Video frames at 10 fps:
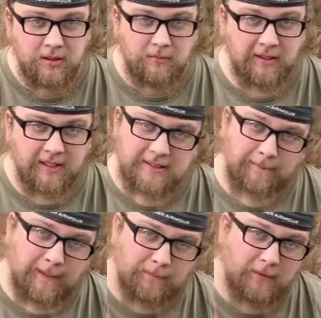Because
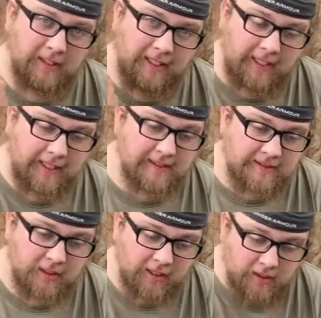the idiots
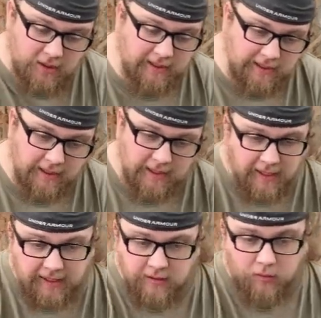that are entering it
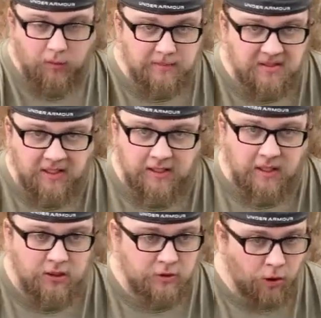into their website
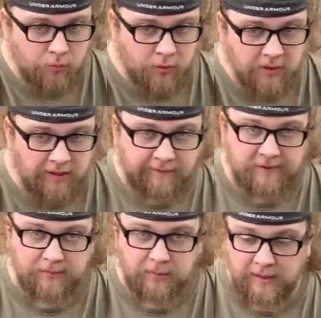don't know the difference
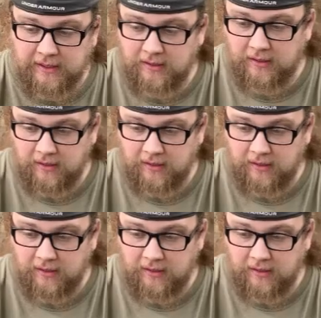between